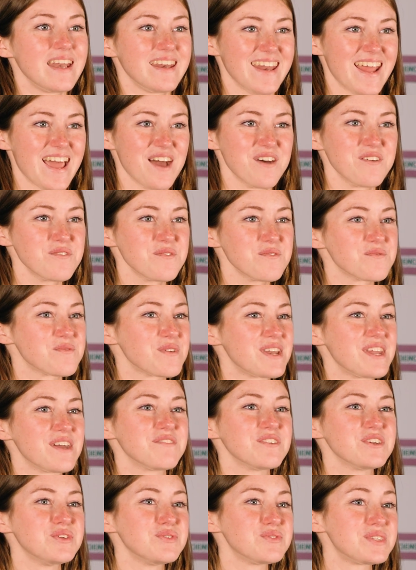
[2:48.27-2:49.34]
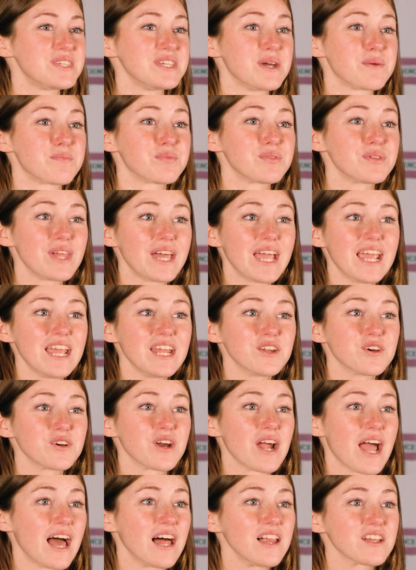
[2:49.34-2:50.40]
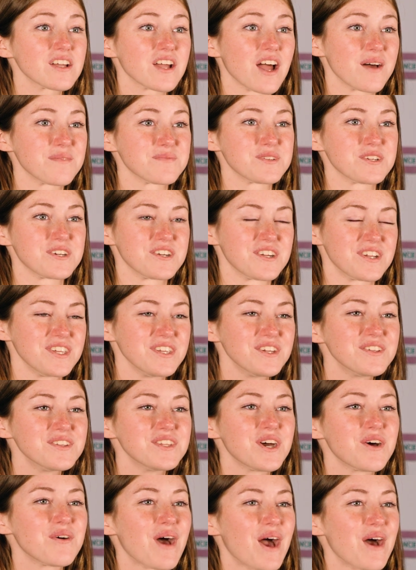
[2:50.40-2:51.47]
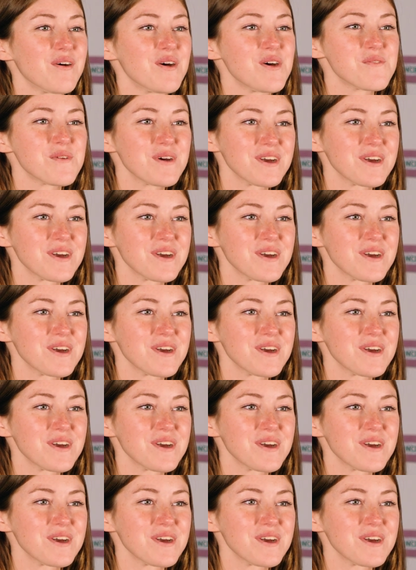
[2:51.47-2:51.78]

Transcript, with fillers: Now, whenever you see a plane or a helicopter, you'll know how it